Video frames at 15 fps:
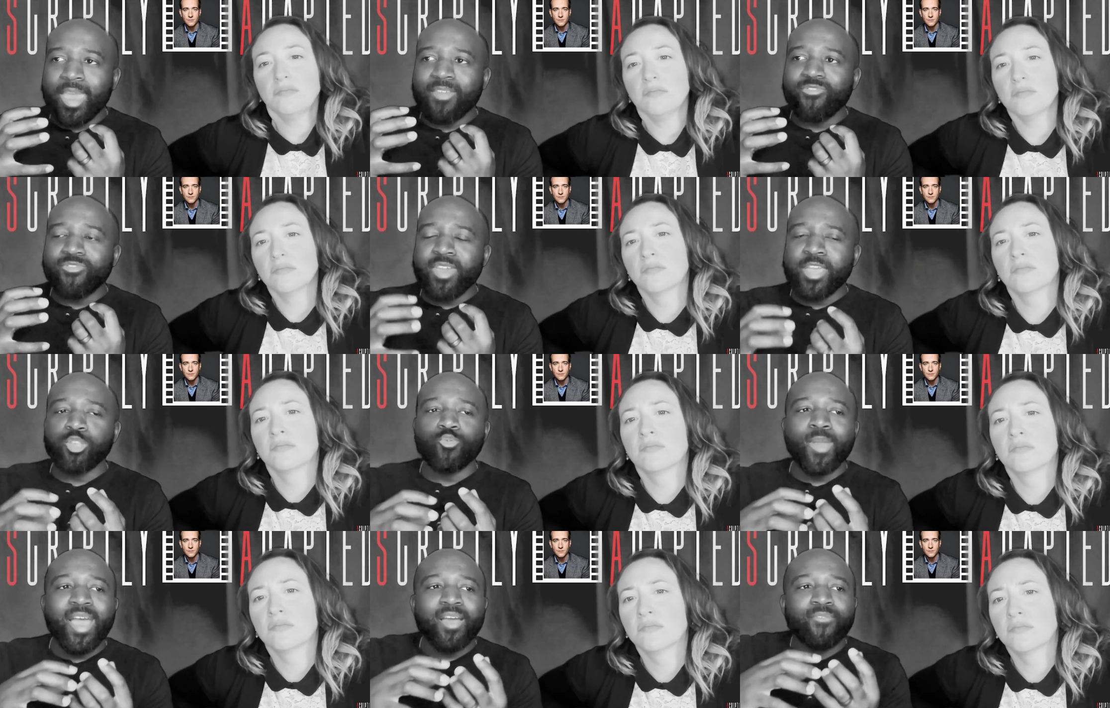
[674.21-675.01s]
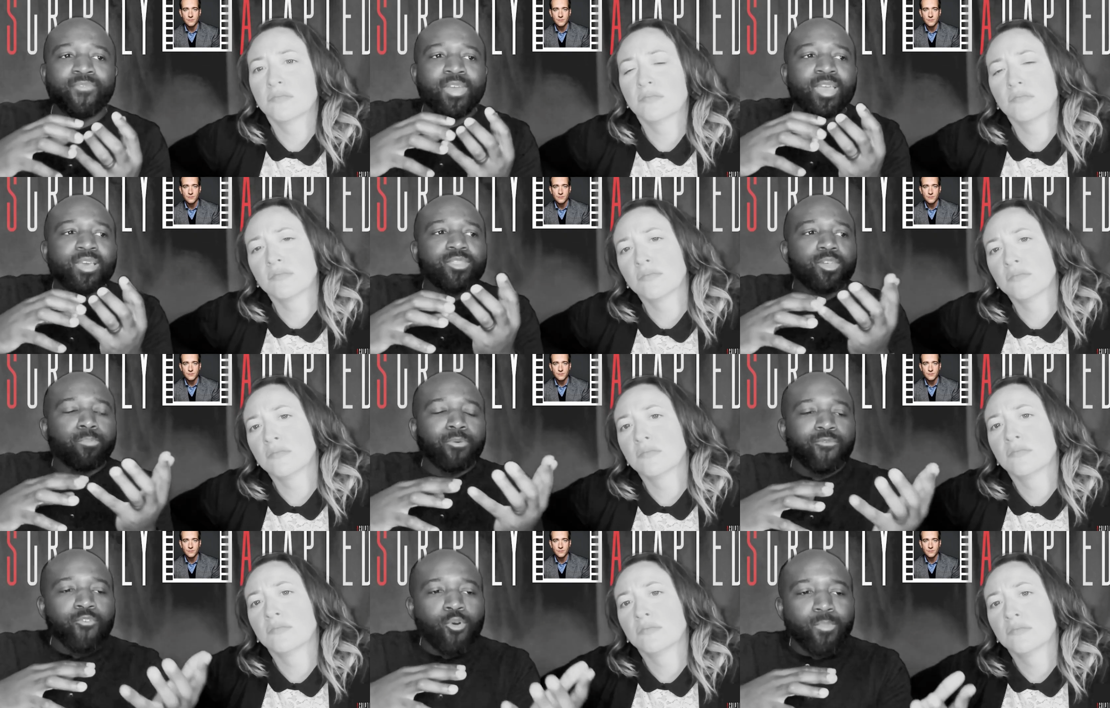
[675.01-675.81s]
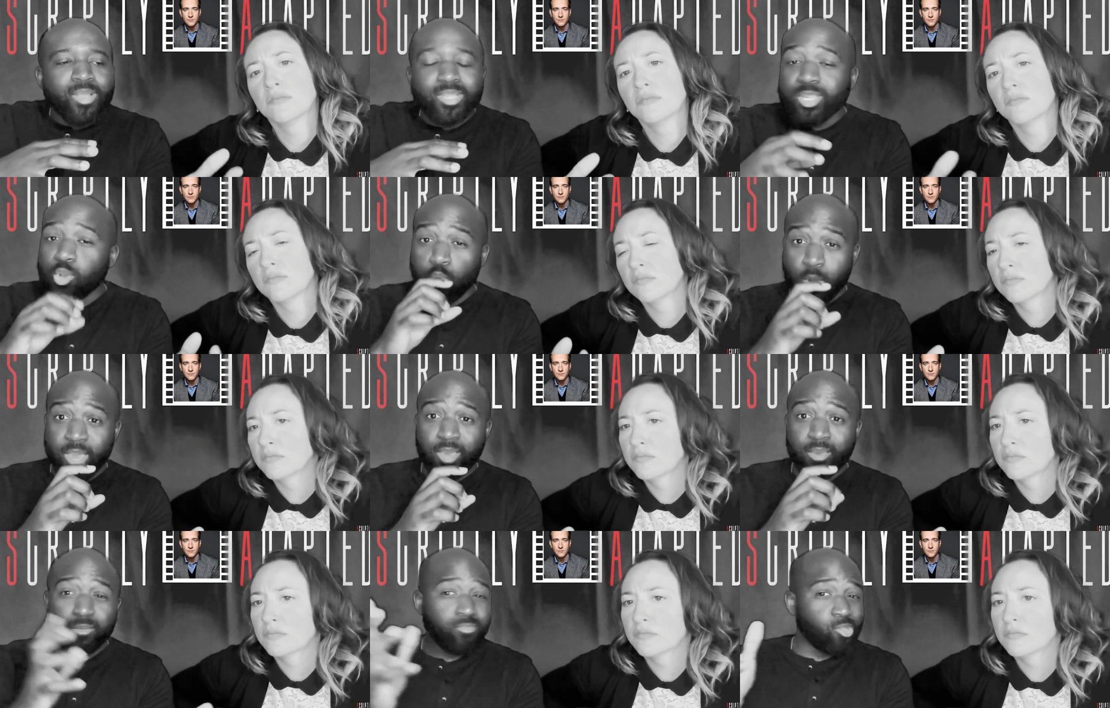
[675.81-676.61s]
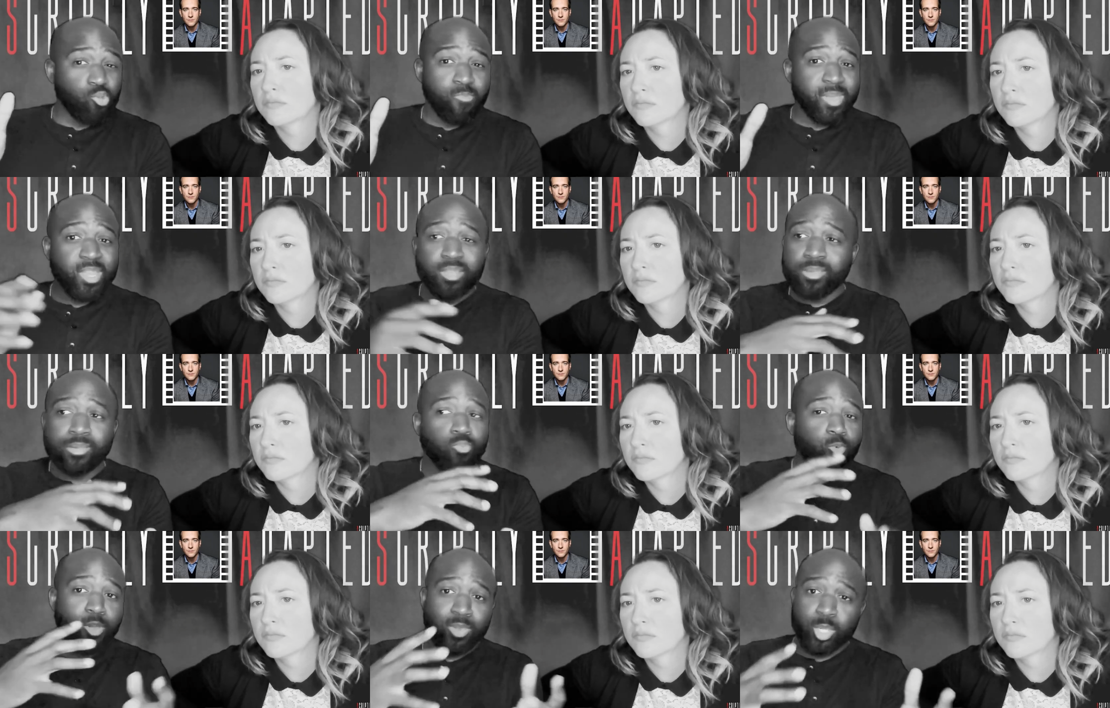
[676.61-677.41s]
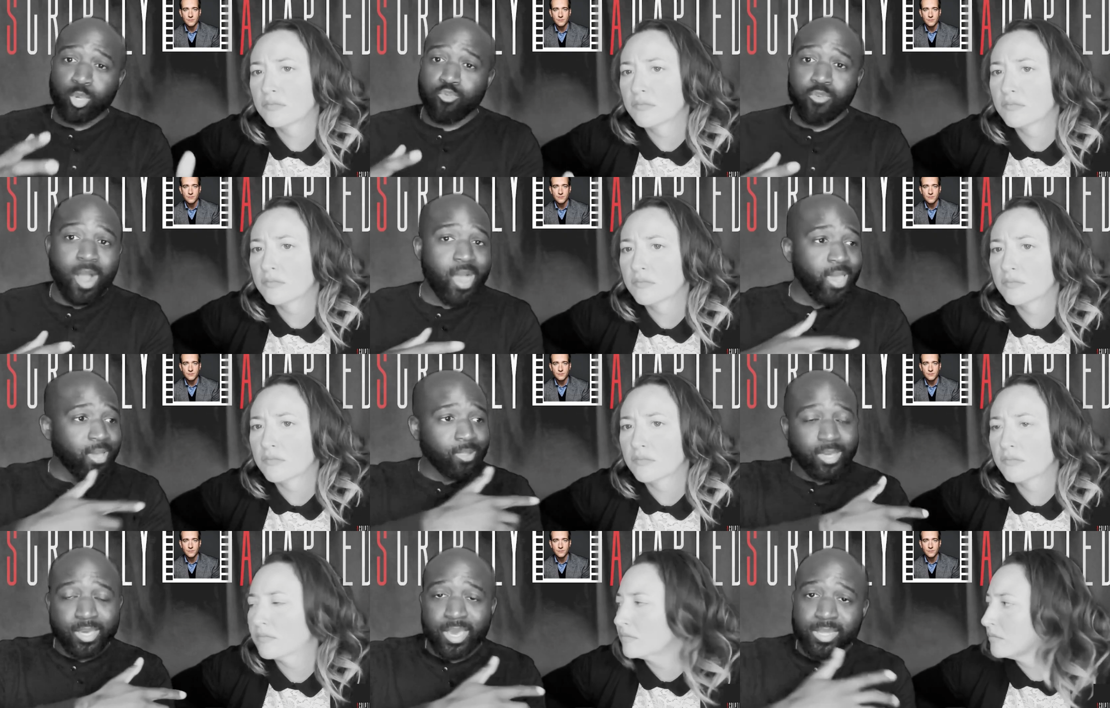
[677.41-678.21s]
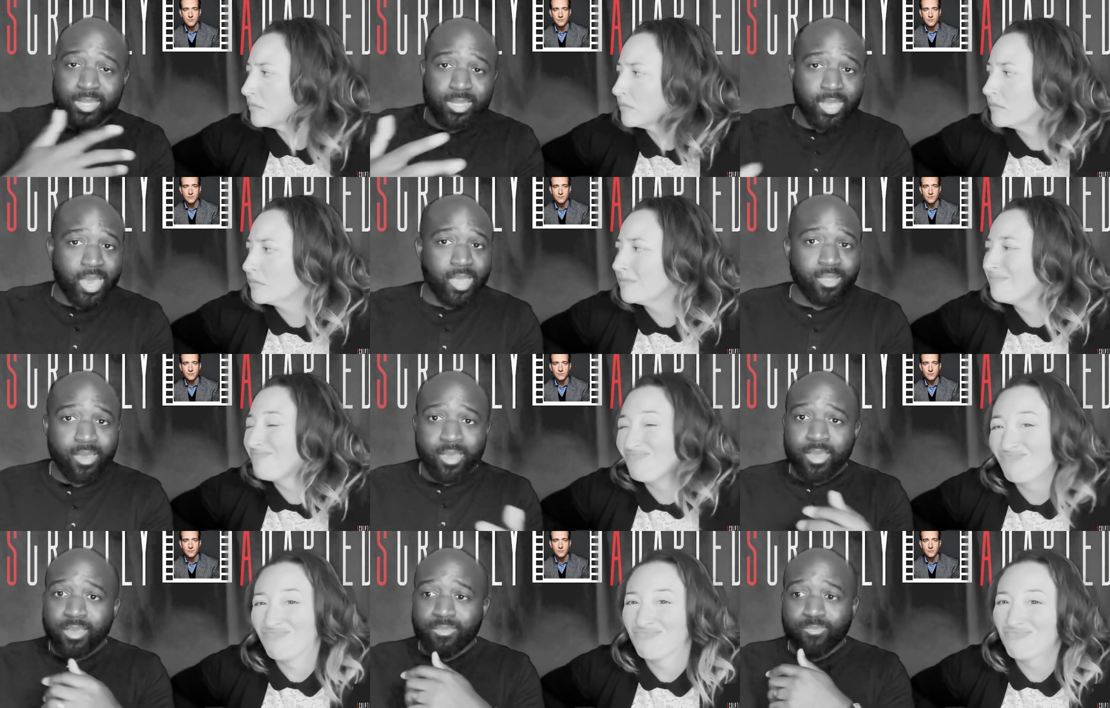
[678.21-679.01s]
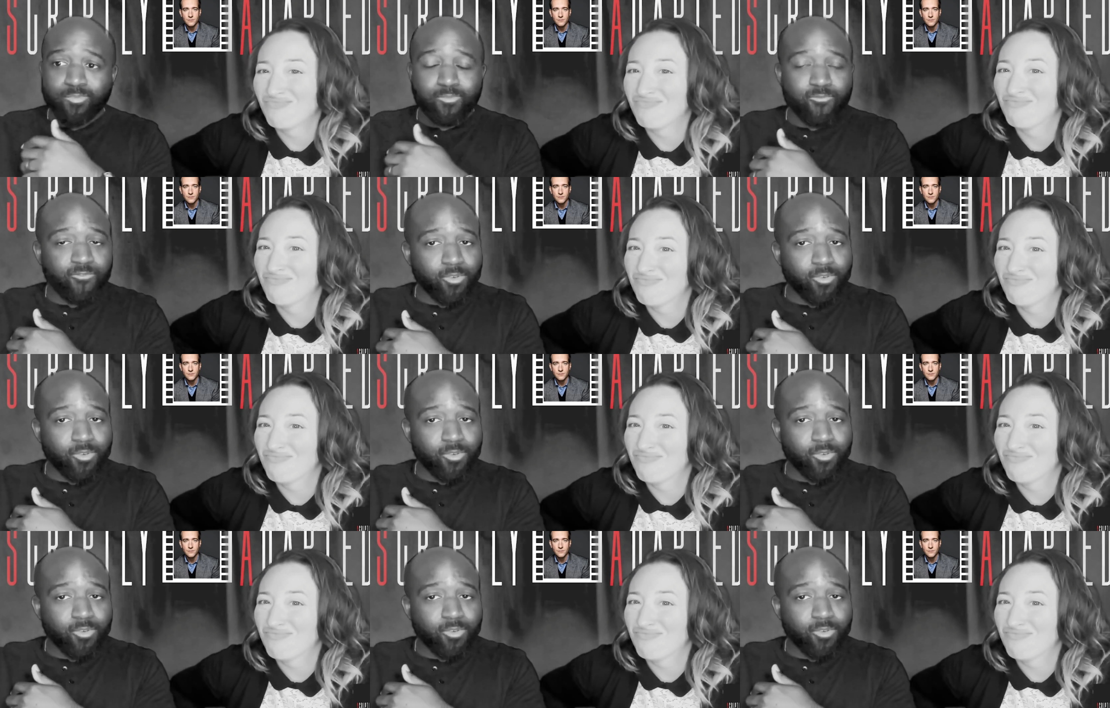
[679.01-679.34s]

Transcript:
Speaker 1: And then you have the performance quick, two minutes, where he's crying, like Kate said, mm.